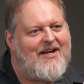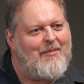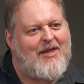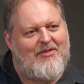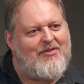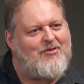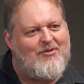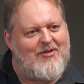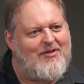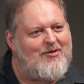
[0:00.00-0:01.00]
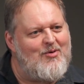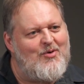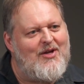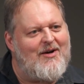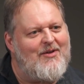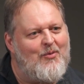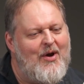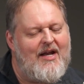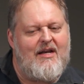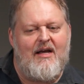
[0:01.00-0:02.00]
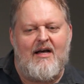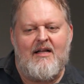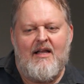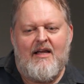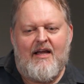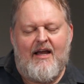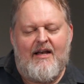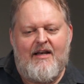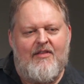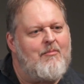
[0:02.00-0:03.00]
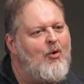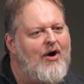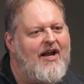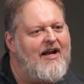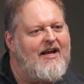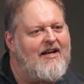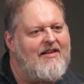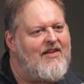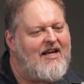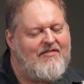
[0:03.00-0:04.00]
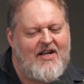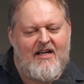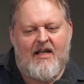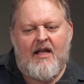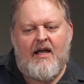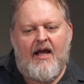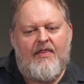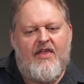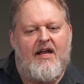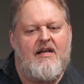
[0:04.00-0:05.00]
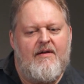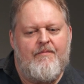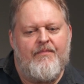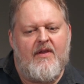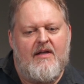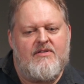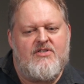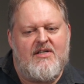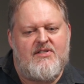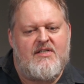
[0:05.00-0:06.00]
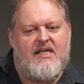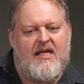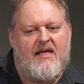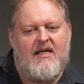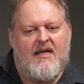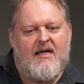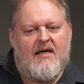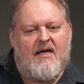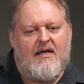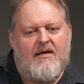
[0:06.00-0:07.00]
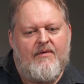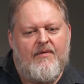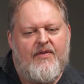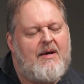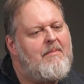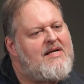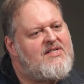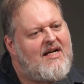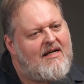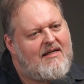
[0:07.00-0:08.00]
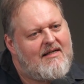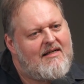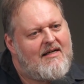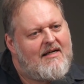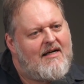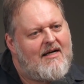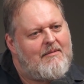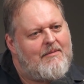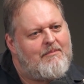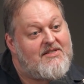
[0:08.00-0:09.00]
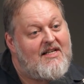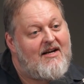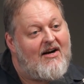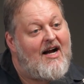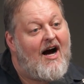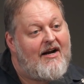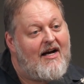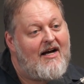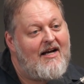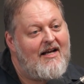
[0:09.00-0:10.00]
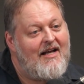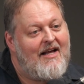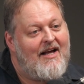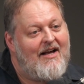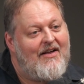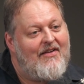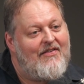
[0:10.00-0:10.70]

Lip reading: coming through the wind and in the morning and in the evening, and then just the amazing mazadar khana.